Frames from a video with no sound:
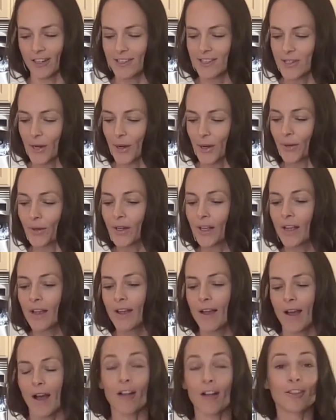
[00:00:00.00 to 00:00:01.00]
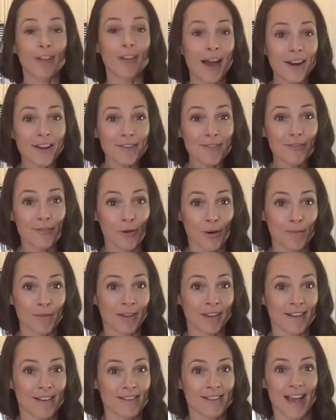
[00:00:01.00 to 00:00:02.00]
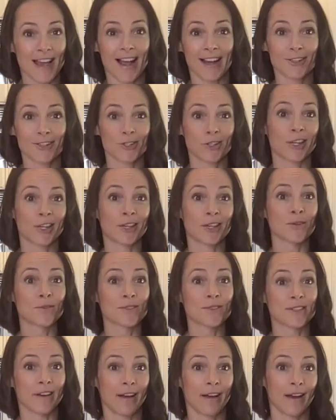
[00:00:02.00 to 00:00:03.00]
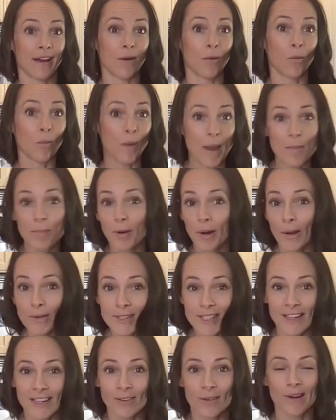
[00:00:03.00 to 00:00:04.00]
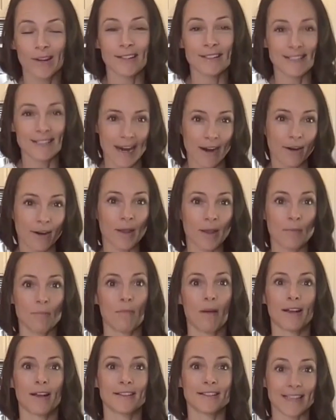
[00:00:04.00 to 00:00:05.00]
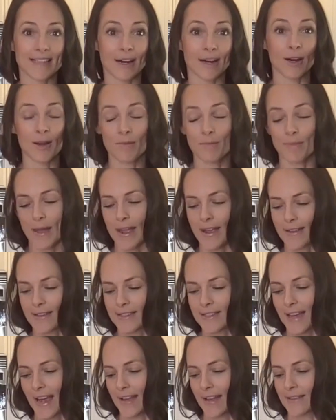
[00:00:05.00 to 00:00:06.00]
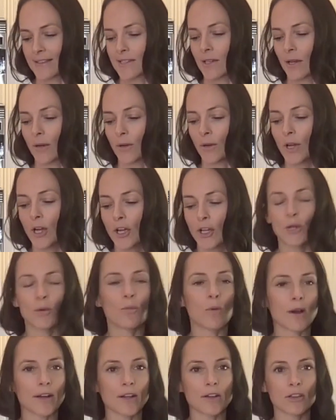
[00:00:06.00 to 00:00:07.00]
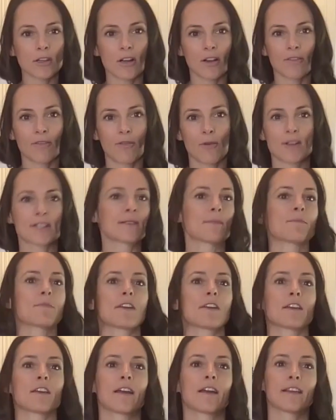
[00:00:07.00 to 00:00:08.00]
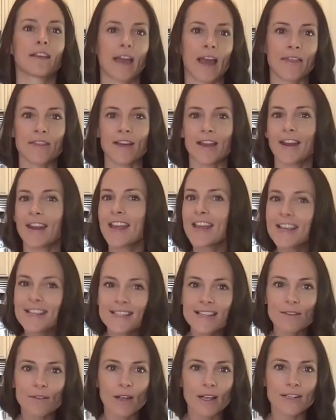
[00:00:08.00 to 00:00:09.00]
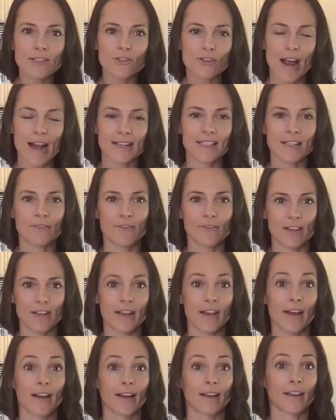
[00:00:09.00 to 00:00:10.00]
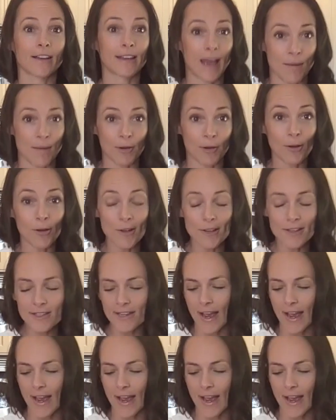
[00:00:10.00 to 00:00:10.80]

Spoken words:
So a lot of formulas actually use whey protein or a dairy base. And so you want to look for something, again, that isn't extracted via chemicals.